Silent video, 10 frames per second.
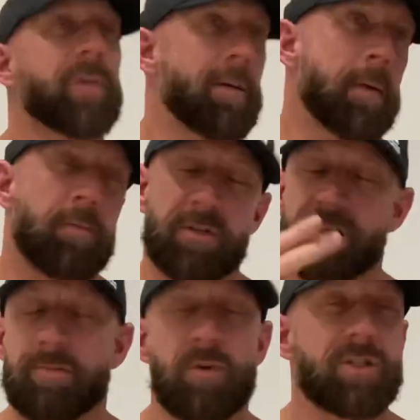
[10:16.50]
I remember
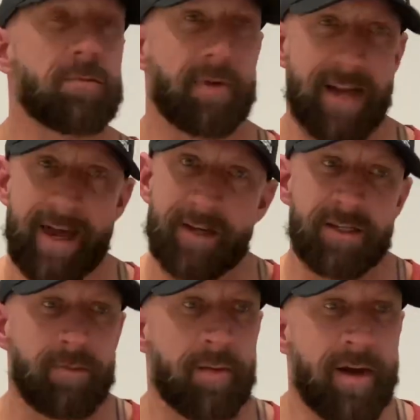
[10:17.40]
smushing bananas
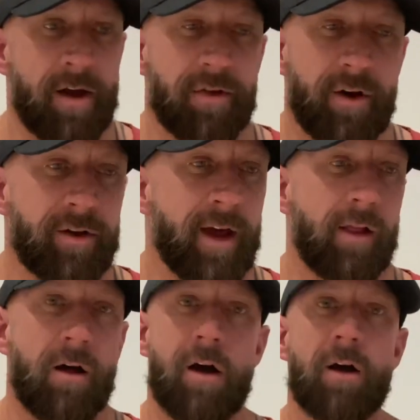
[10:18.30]
in my mouth all night
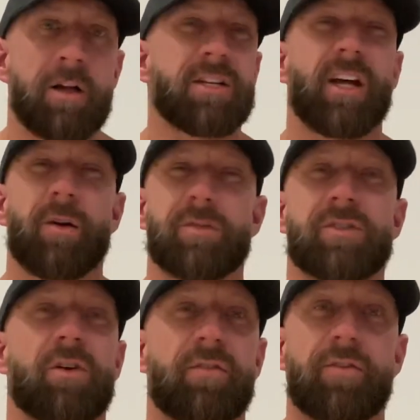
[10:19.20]
long until I was
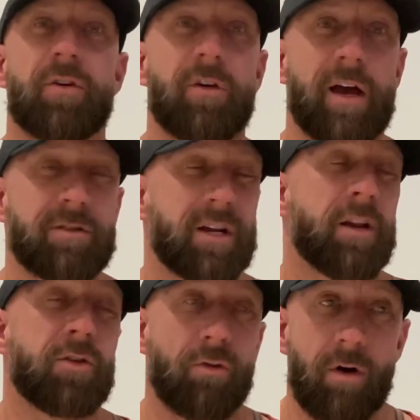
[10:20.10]
so full I was going to
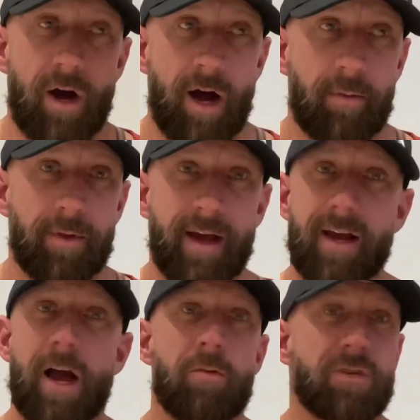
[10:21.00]
throw up. Like
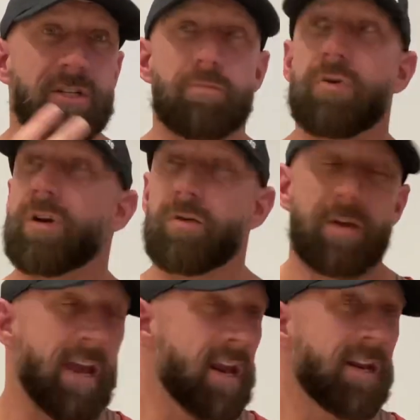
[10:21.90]
I would just put
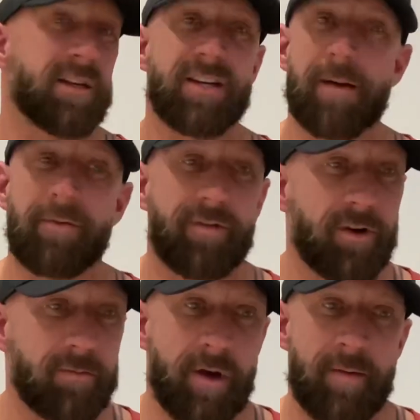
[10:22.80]
any type of
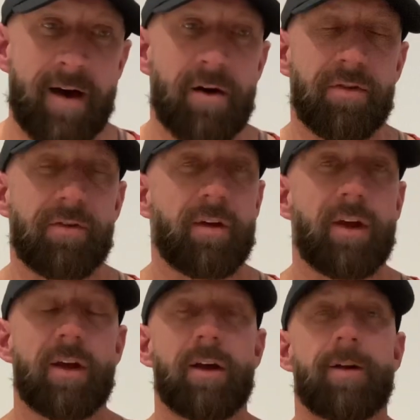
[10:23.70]
food in my mouth.
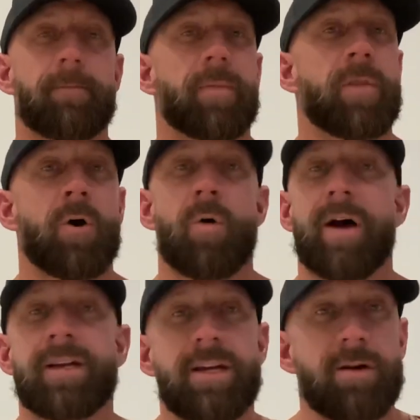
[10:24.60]
No
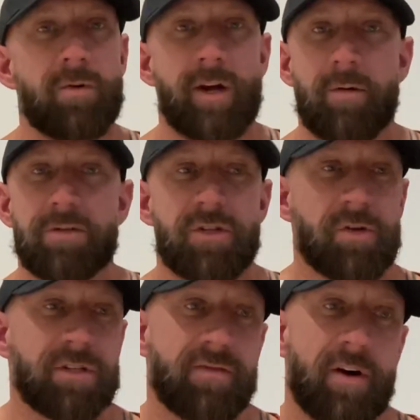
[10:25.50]
idea what I was
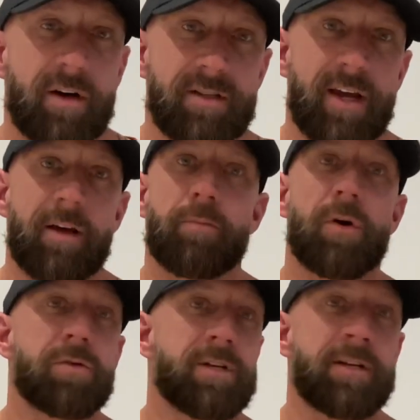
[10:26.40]
doing as far as like
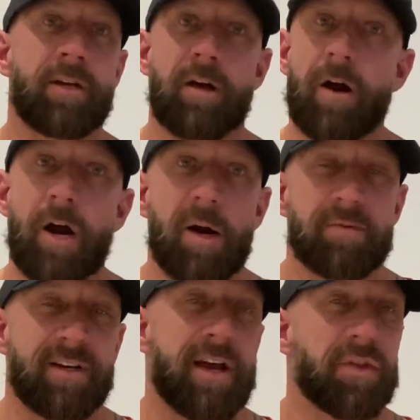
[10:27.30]
protein to
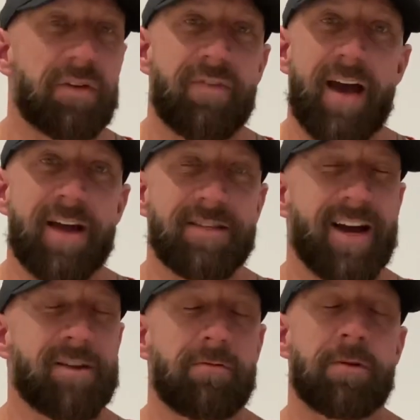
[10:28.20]
carbs and healthy fats. I
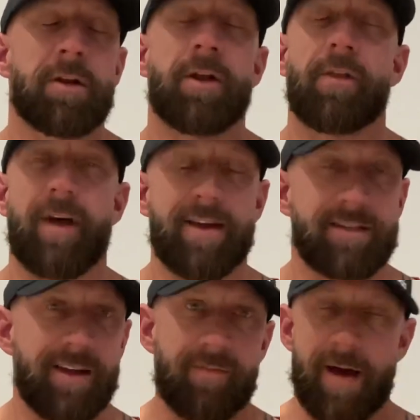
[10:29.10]
knew none of that
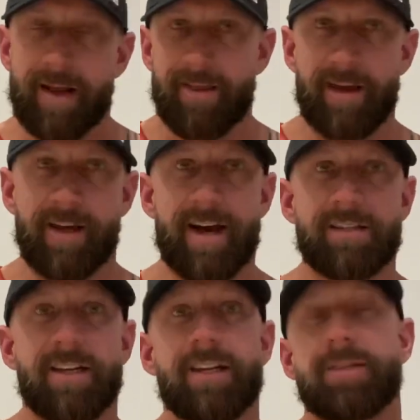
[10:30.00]
stuff back then, guys.
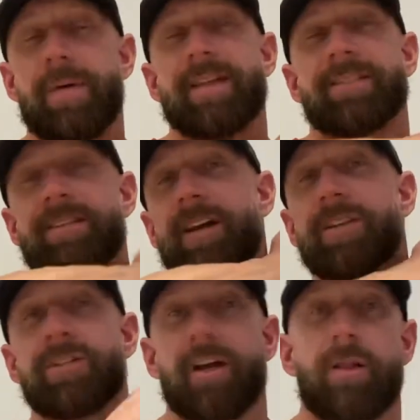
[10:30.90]
It's been
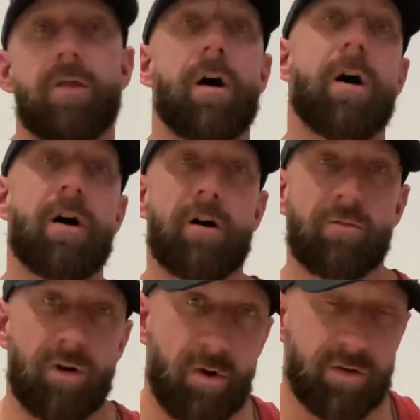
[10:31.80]
such a long
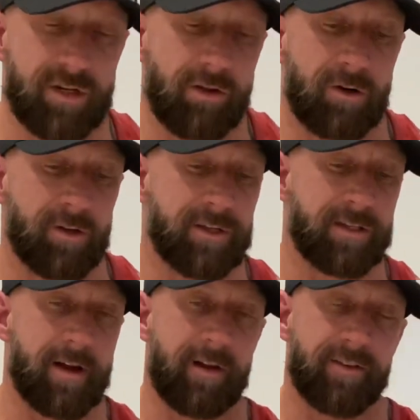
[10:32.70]
road to learn this
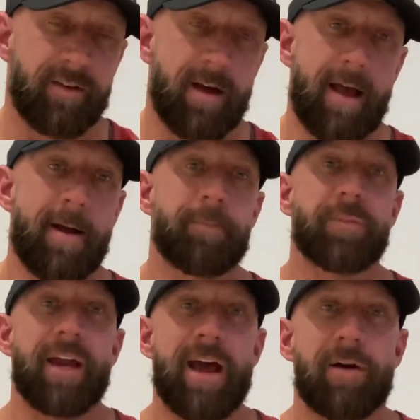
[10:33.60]
stuff
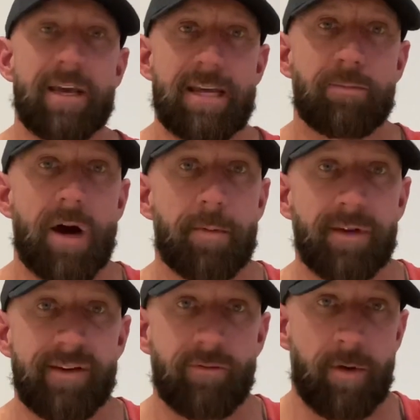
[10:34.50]
and how to eat
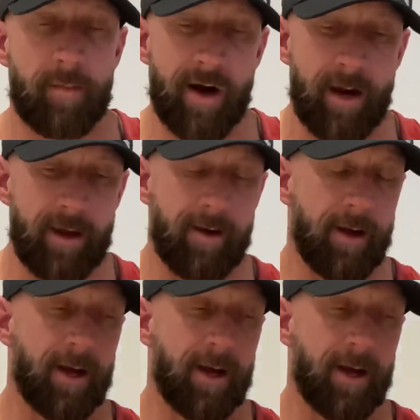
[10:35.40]
properly for my body.